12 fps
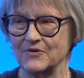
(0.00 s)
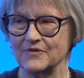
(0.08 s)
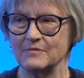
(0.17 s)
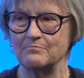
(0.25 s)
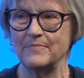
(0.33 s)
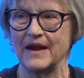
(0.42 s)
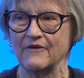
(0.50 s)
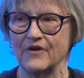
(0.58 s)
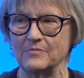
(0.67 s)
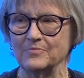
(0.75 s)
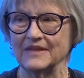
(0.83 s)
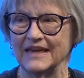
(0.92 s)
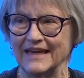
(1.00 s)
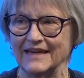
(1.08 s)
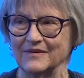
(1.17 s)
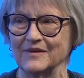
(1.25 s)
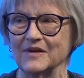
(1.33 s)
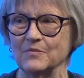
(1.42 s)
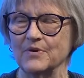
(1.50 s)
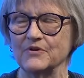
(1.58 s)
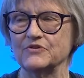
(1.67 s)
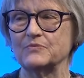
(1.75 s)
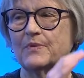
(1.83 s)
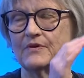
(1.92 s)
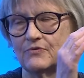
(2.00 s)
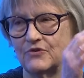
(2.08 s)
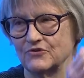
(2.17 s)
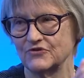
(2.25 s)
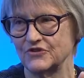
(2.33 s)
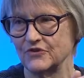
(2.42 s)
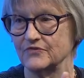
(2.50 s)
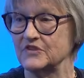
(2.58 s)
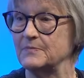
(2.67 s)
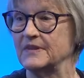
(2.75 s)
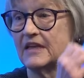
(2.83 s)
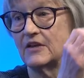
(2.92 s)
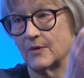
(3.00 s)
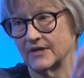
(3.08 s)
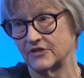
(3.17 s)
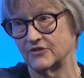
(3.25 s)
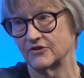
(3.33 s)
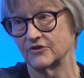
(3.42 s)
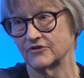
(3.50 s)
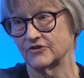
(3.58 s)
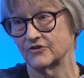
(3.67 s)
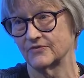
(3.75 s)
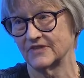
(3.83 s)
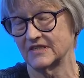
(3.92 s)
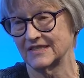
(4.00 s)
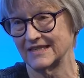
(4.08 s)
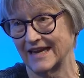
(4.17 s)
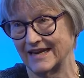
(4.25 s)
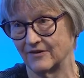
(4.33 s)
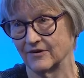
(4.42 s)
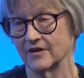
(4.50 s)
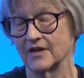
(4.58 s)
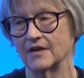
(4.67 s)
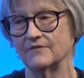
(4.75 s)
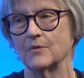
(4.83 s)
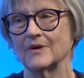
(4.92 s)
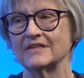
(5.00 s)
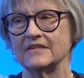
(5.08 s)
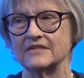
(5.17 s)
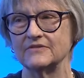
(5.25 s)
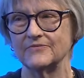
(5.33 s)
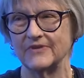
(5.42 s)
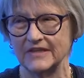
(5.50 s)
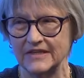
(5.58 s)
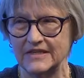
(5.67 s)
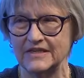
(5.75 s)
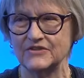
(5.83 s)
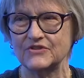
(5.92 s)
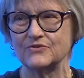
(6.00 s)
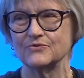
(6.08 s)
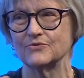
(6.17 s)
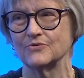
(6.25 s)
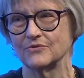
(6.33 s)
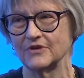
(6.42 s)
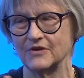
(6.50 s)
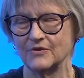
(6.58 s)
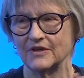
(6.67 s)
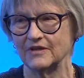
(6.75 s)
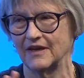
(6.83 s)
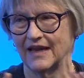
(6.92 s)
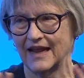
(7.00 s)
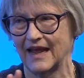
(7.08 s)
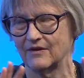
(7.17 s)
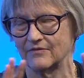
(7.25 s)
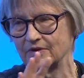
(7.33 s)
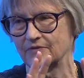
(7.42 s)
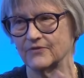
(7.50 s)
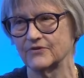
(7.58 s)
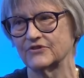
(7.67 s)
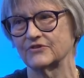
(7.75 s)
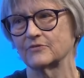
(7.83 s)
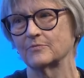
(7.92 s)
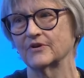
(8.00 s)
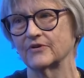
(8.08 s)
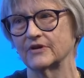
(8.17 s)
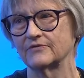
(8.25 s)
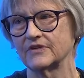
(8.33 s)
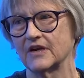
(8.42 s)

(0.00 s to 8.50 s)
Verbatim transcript: called the Berry Plan, mm. postpone your service, but then you had to do your service later. Mm. If you went to divinity school, you could get out of it for a certain period of